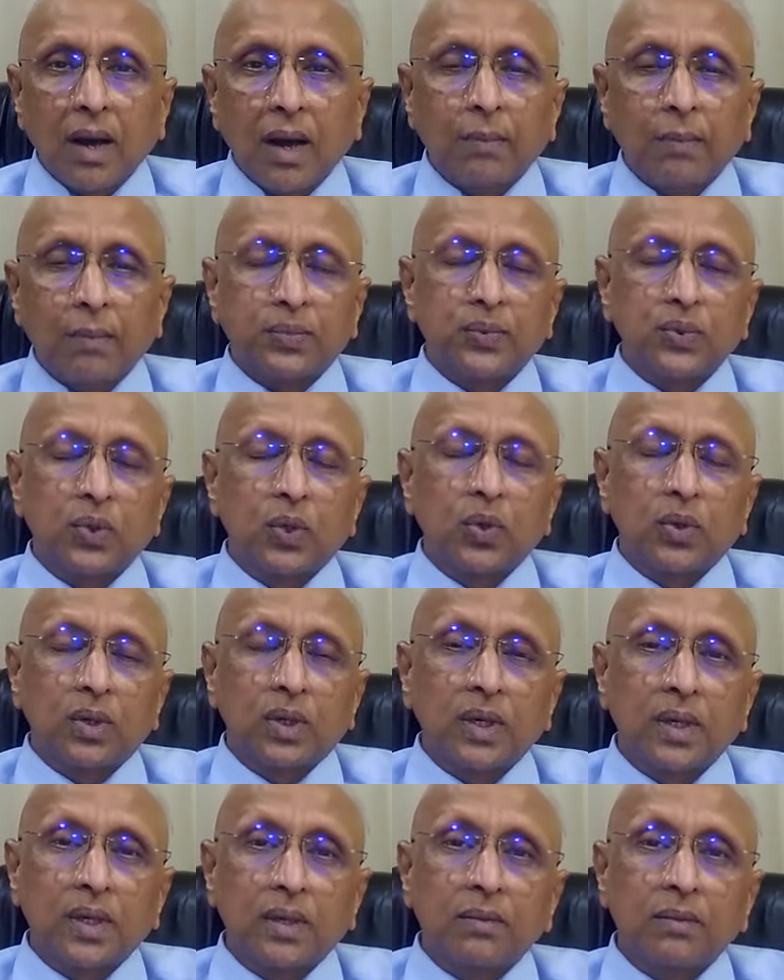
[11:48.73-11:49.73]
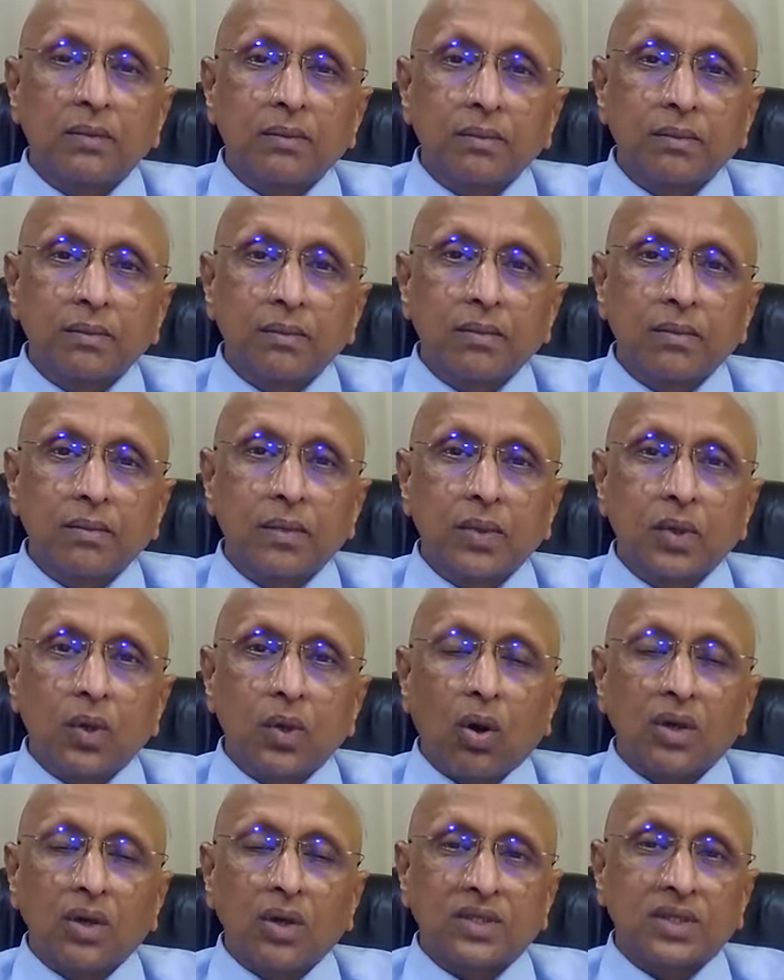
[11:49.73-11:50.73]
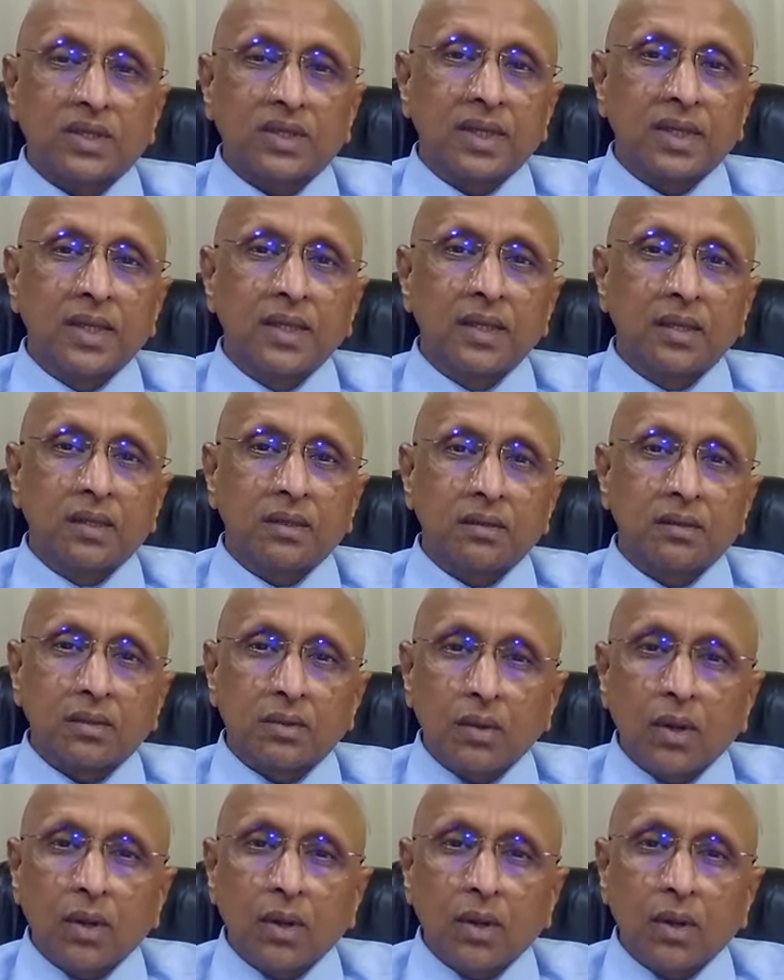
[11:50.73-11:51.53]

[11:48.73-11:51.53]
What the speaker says: absolutely lost strength,